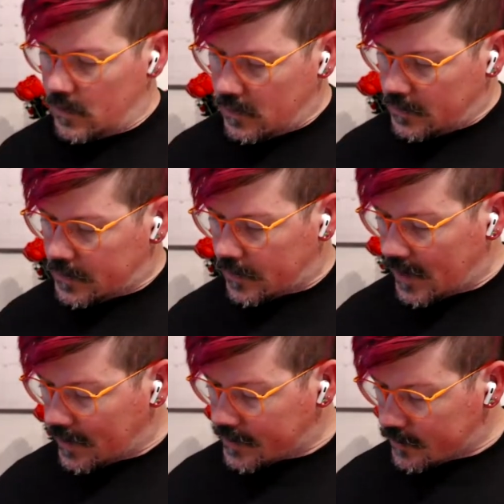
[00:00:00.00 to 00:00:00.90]
So
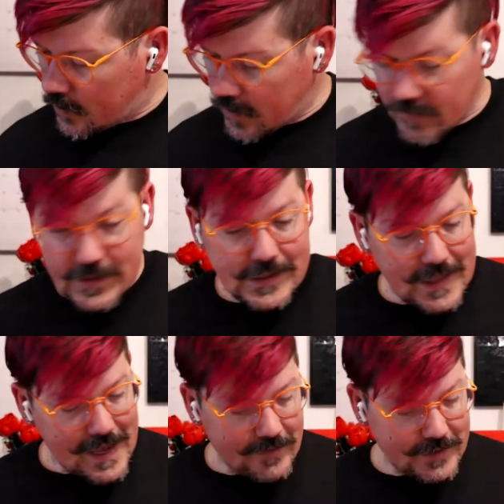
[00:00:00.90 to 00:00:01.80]
getting some more of this
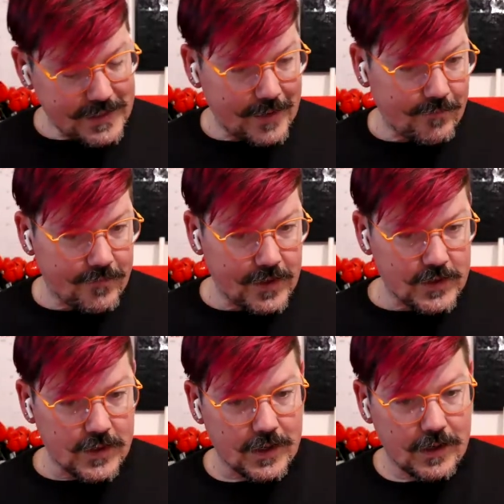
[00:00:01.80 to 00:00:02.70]
lava type
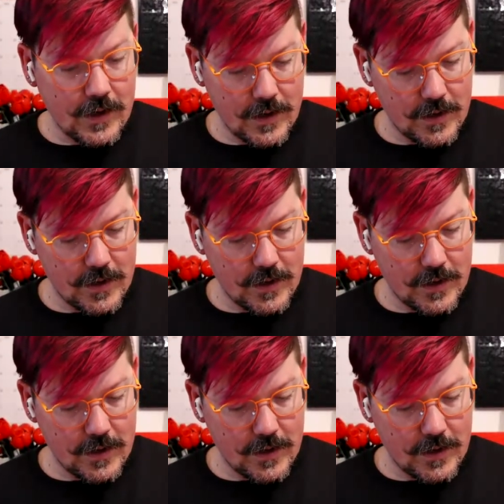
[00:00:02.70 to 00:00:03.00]
feature.